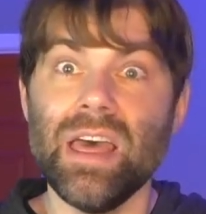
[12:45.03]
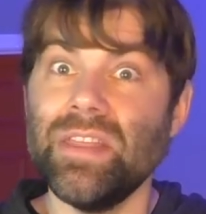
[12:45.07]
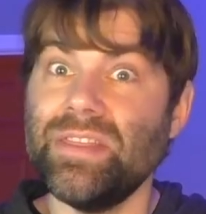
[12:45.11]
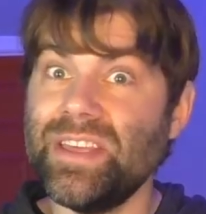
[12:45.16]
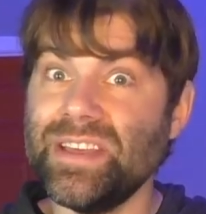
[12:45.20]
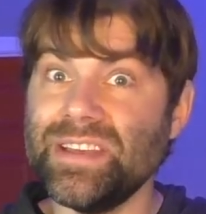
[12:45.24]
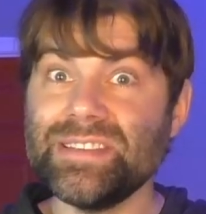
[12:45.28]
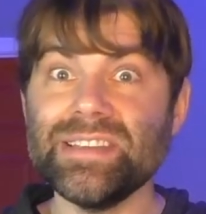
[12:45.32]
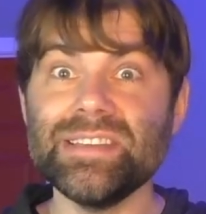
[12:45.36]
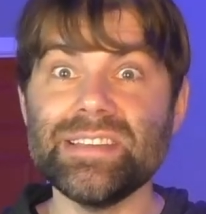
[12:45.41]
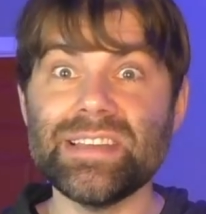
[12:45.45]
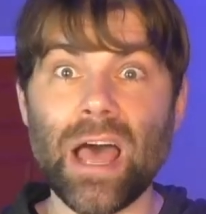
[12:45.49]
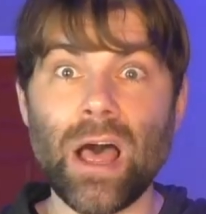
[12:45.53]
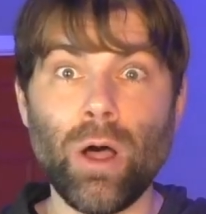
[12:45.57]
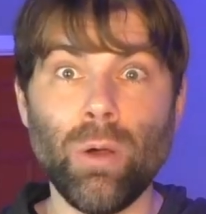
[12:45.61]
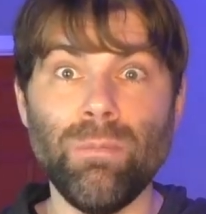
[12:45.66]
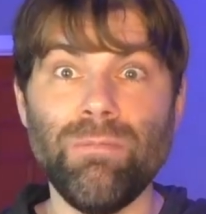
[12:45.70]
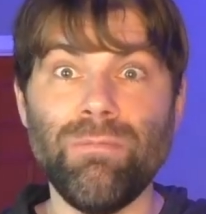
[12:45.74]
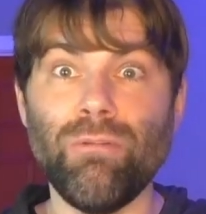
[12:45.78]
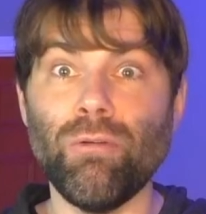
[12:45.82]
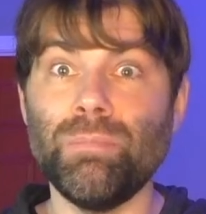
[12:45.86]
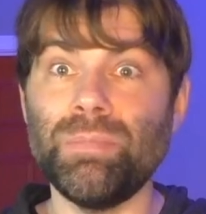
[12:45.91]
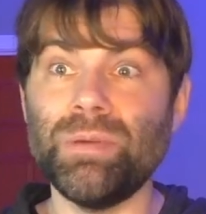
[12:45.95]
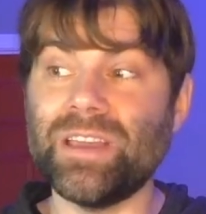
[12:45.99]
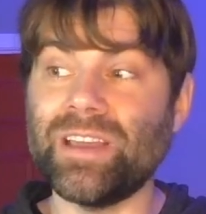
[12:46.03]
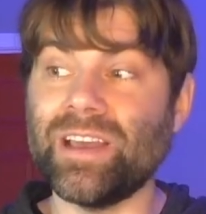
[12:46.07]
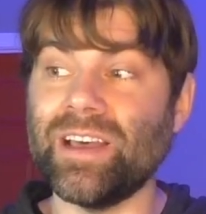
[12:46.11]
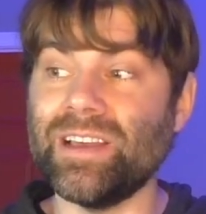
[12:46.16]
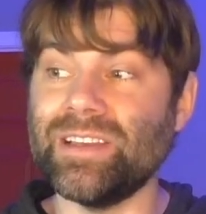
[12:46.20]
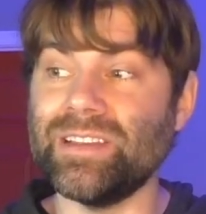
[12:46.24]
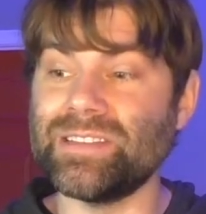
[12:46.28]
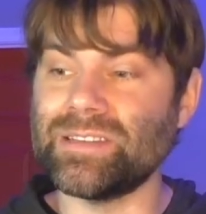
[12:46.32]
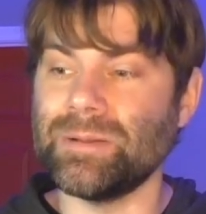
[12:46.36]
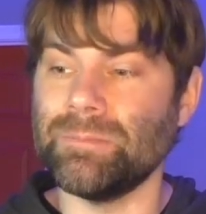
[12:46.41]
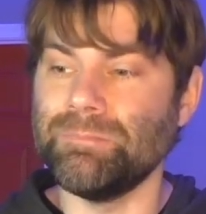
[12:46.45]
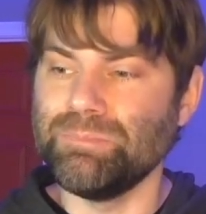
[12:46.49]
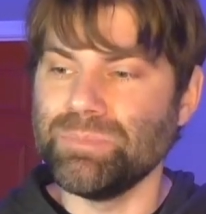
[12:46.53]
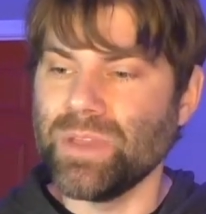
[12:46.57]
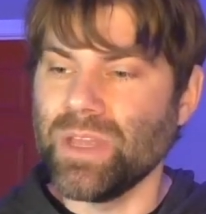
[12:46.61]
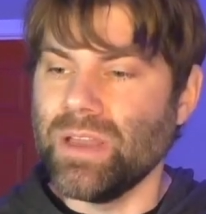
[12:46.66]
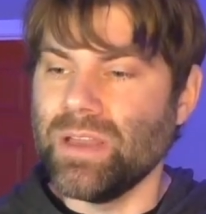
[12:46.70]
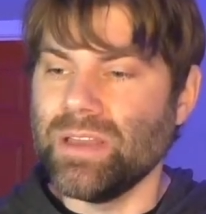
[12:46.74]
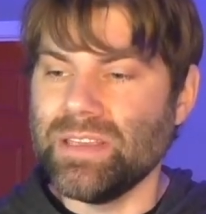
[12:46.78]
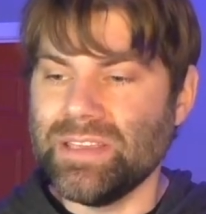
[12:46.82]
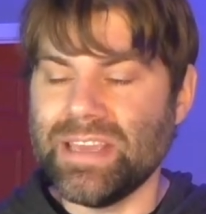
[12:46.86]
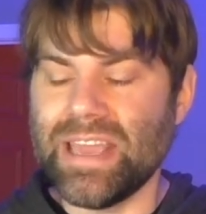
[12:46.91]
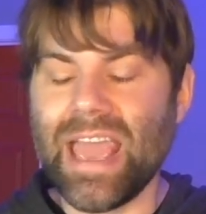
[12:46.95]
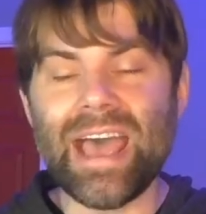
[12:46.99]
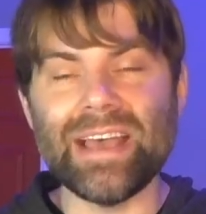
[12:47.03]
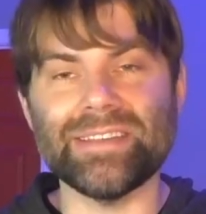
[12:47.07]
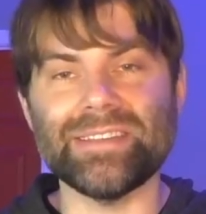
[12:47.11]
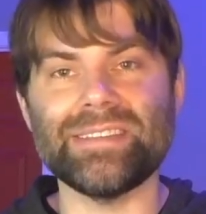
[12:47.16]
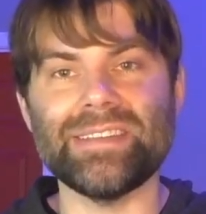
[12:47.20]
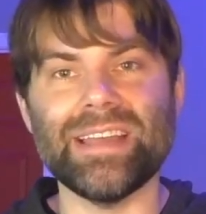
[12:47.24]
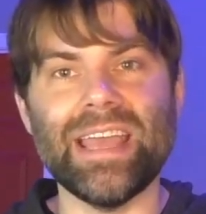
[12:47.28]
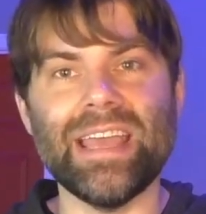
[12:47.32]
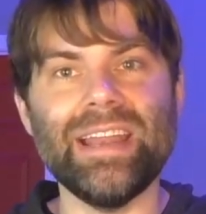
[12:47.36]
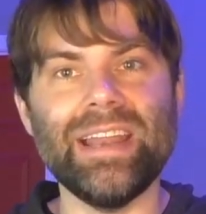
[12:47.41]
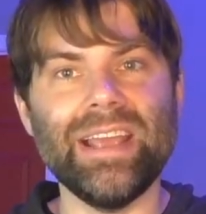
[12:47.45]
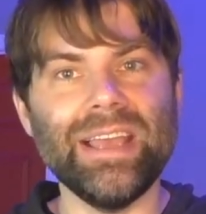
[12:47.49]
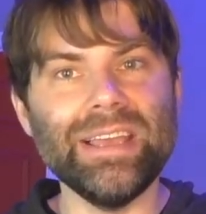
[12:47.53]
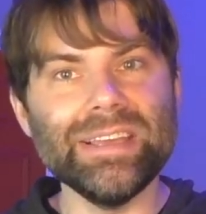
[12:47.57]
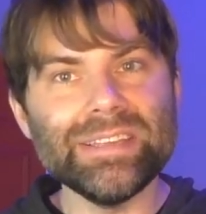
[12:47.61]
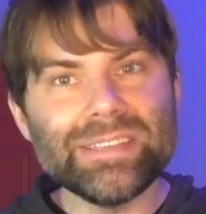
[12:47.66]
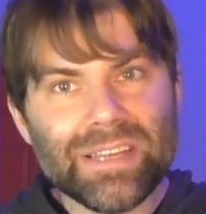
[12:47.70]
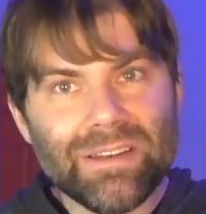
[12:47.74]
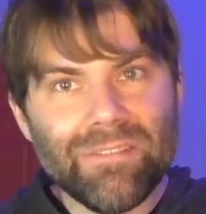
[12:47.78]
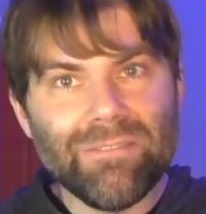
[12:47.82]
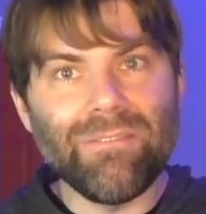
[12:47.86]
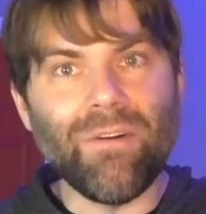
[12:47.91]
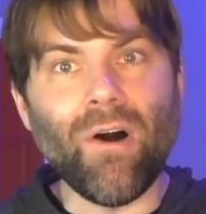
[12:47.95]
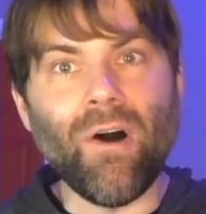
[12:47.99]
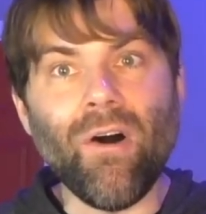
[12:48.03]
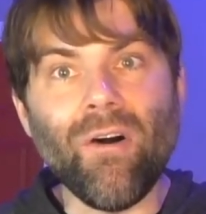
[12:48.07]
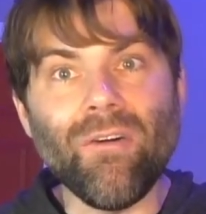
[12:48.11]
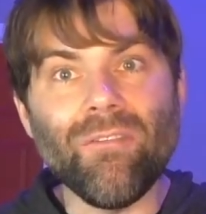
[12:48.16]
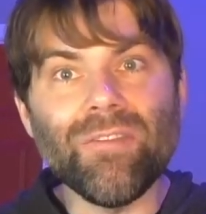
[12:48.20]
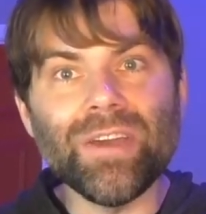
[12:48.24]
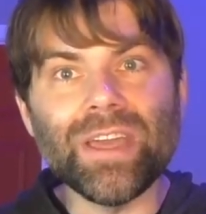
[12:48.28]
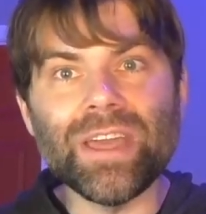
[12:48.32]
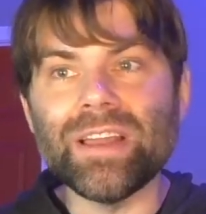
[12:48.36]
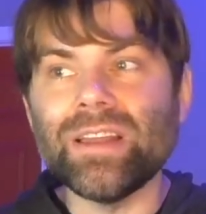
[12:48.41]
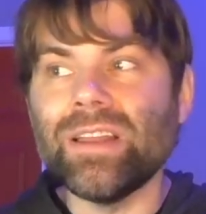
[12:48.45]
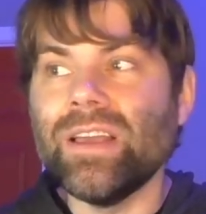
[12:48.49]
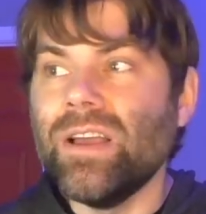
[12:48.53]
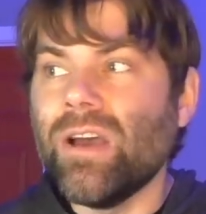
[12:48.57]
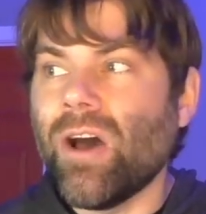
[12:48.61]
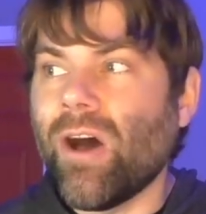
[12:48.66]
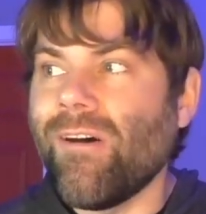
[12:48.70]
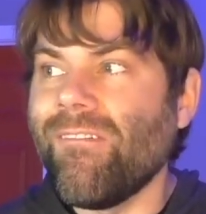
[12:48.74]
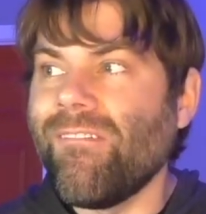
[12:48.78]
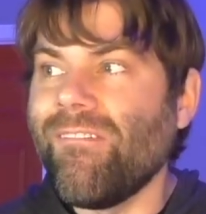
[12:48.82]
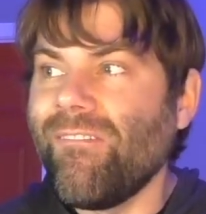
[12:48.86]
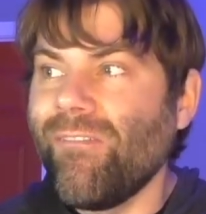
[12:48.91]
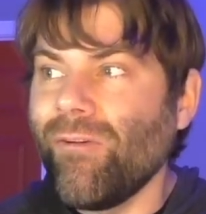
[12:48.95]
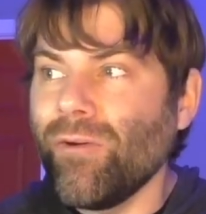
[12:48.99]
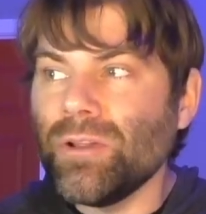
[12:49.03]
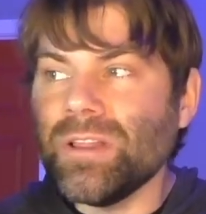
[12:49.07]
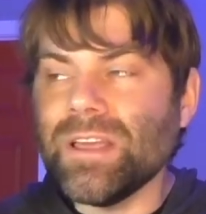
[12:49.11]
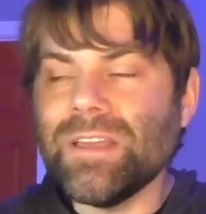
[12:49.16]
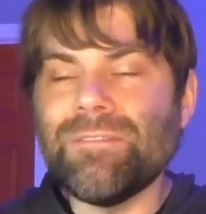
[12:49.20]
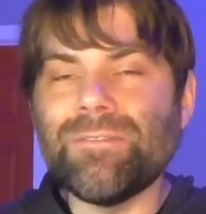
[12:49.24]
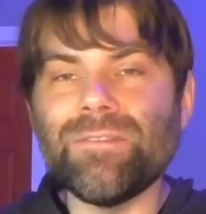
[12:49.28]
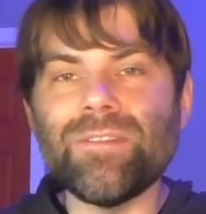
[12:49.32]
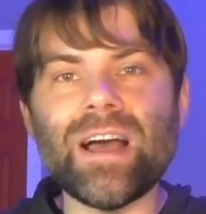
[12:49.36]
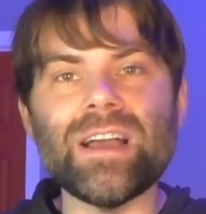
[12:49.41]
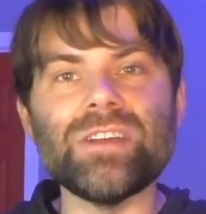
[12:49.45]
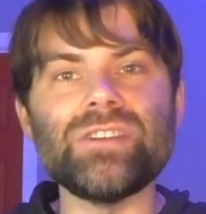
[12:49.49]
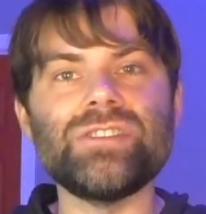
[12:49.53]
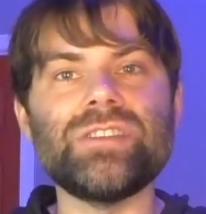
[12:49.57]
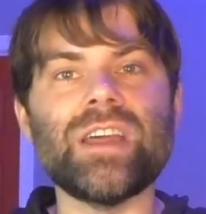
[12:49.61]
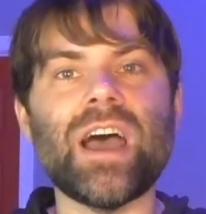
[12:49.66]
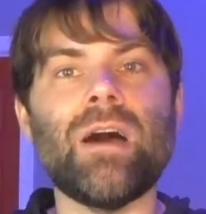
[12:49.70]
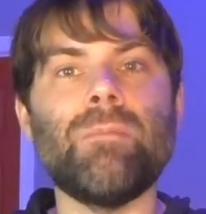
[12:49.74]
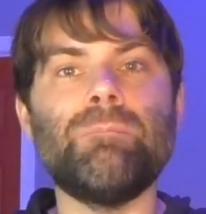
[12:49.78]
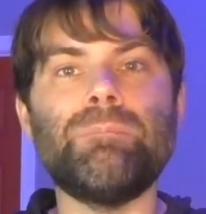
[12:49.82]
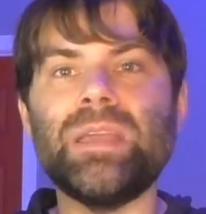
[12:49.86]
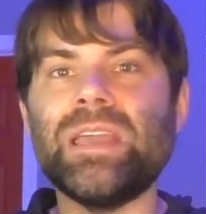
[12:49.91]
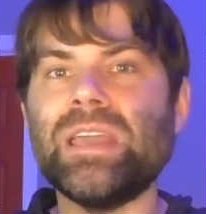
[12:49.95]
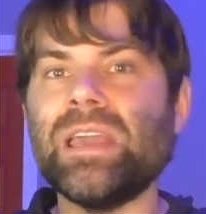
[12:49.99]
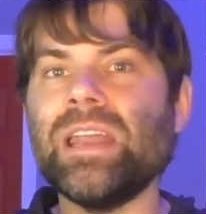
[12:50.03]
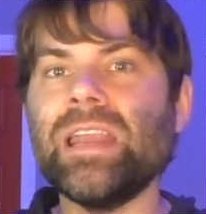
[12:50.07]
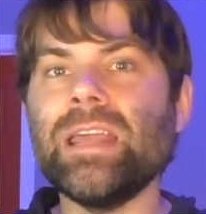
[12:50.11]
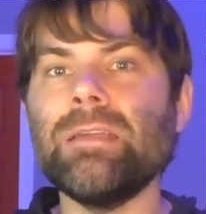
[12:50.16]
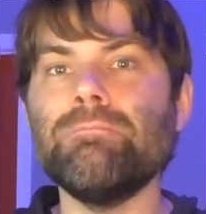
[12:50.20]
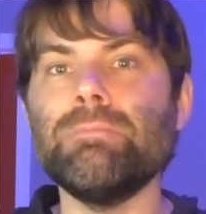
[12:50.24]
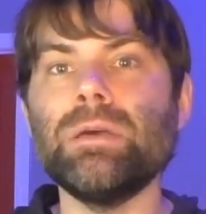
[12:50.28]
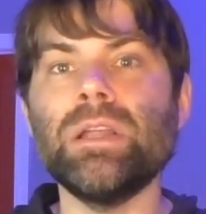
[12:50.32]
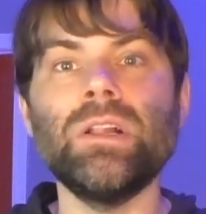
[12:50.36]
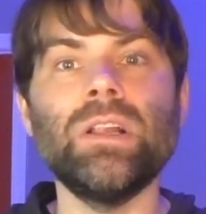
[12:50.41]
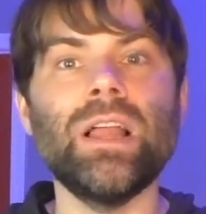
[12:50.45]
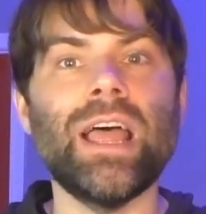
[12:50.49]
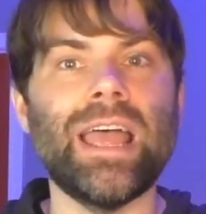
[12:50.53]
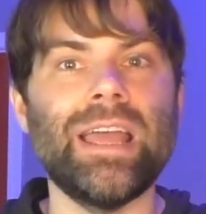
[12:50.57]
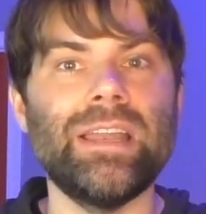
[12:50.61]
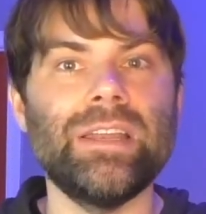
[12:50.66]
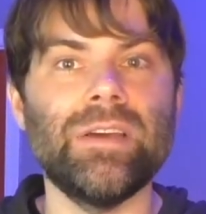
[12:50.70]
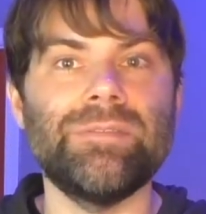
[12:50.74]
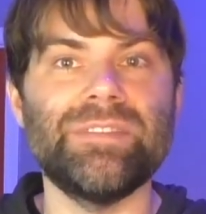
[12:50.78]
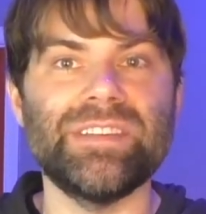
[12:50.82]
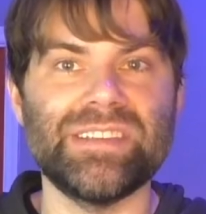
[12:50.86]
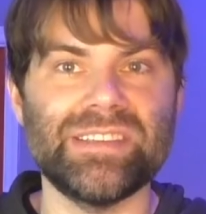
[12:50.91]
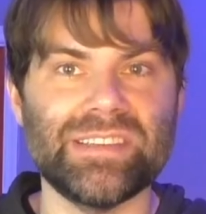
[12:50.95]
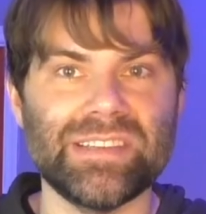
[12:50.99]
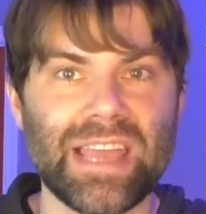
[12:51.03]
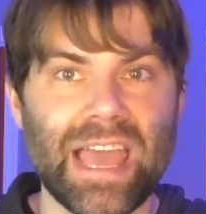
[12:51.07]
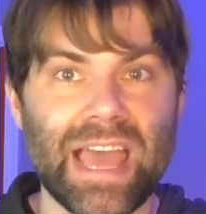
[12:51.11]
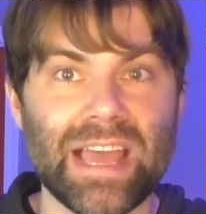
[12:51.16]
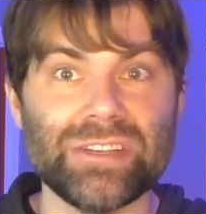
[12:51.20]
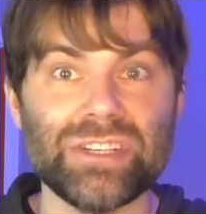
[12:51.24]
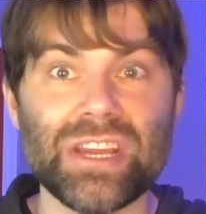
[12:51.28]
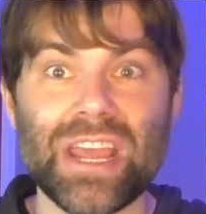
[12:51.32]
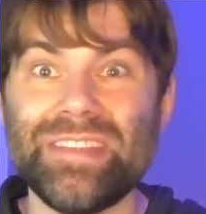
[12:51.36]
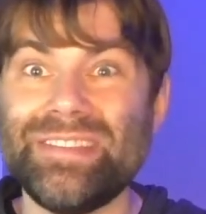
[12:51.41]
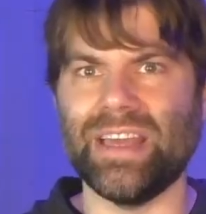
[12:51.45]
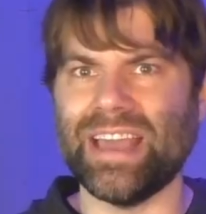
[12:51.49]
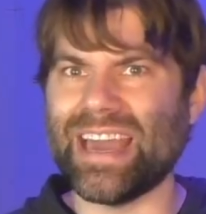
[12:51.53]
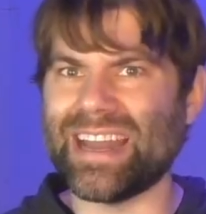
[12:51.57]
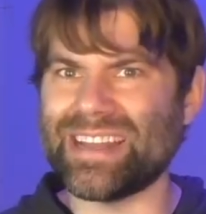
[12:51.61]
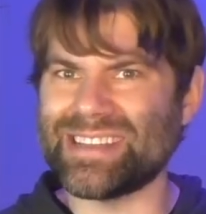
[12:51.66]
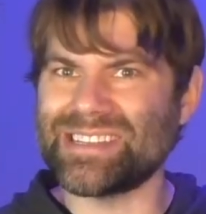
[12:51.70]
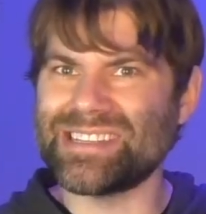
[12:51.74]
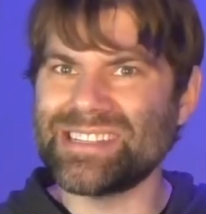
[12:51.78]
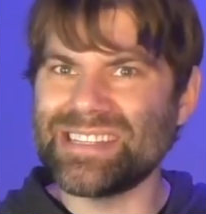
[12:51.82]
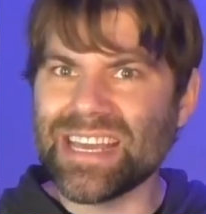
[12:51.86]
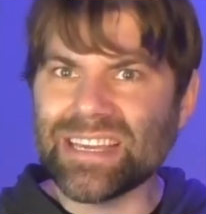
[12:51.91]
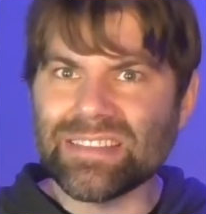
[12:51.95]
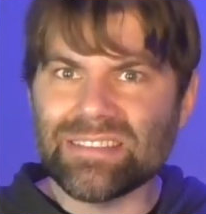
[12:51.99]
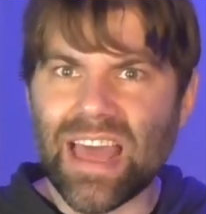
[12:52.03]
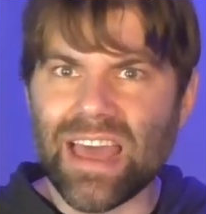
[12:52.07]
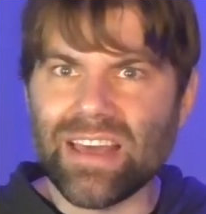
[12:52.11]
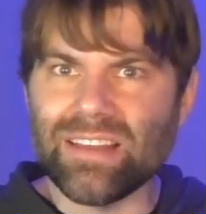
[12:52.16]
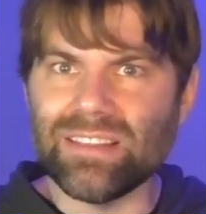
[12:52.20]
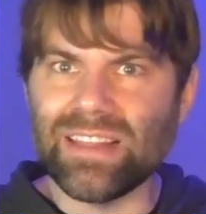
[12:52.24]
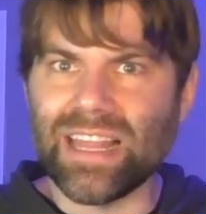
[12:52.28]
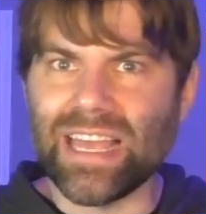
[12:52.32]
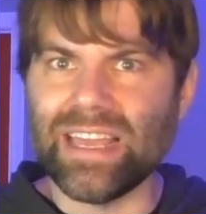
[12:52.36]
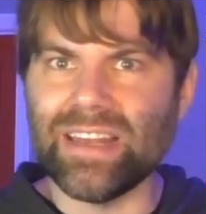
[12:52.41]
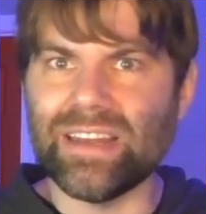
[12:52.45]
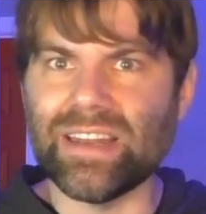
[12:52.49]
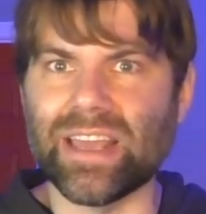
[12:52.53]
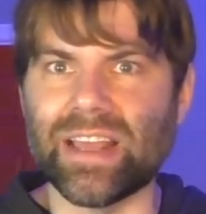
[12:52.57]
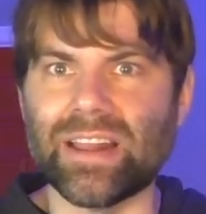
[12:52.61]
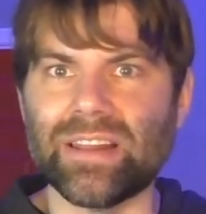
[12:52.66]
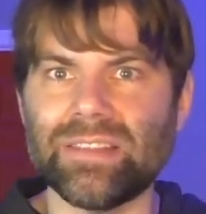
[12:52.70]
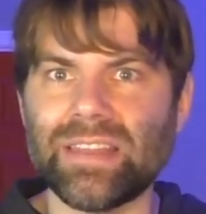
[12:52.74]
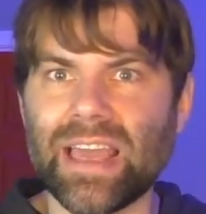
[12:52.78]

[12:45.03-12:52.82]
This is helpful because yes, it is involving a fully fleshed out beginning, middle, end of a sketch, and they got to stick that landing.